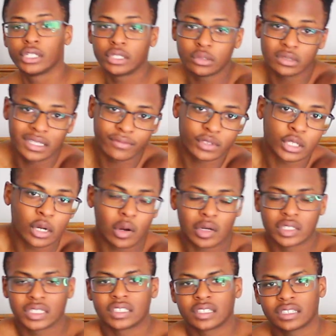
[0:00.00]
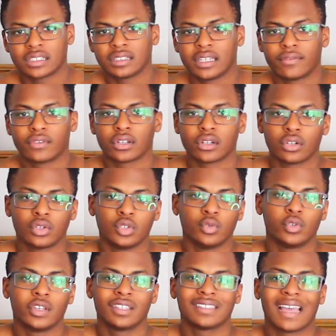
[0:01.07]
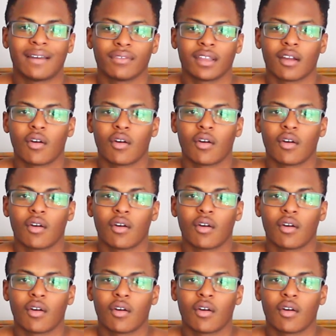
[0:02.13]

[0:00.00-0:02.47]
new lifter or just a lifter who is having